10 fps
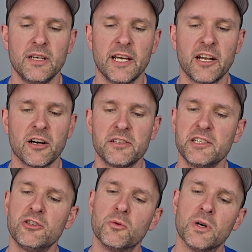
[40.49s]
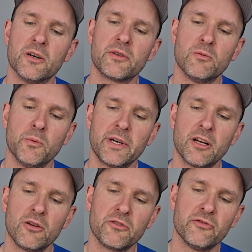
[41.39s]
in an ideal world, what we're
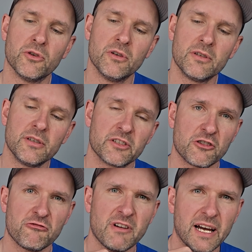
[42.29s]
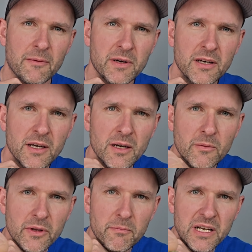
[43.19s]
going to look for is a crab
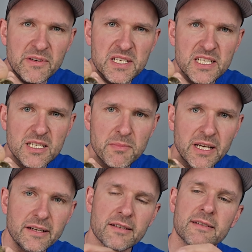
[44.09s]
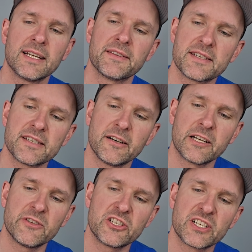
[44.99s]
with a bit of a split down the
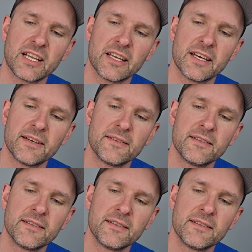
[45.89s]
side of his shell there.